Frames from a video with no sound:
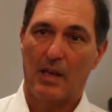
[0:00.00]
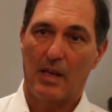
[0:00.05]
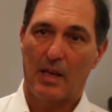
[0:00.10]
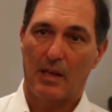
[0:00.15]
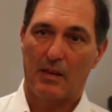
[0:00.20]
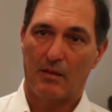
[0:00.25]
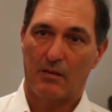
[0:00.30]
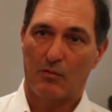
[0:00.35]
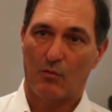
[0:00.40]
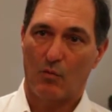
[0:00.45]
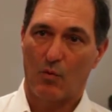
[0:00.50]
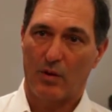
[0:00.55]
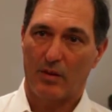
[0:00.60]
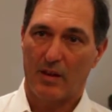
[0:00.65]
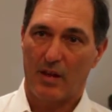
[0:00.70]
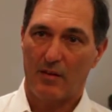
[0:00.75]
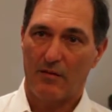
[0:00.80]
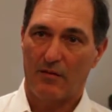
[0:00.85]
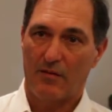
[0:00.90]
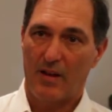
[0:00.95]
And
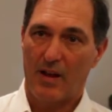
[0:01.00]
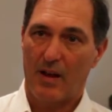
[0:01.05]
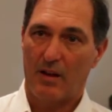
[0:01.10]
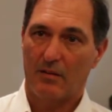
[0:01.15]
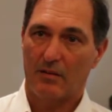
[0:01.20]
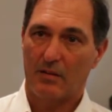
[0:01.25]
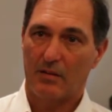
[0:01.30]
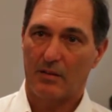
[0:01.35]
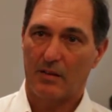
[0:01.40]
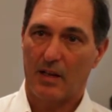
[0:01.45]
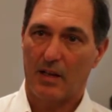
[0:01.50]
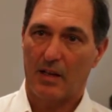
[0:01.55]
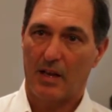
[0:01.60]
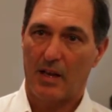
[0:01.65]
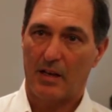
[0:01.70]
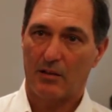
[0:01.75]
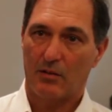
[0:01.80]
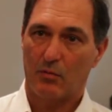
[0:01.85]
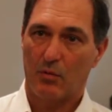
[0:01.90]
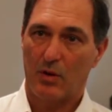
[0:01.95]
what they found is that
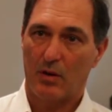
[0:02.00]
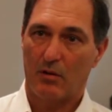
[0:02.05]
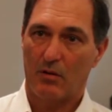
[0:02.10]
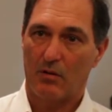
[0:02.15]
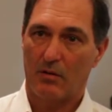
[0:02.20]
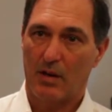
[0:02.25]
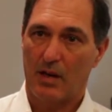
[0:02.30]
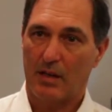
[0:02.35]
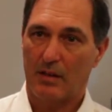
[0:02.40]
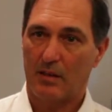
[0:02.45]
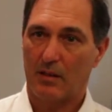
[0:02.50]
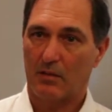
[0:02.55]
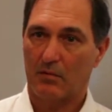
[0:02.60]
as we create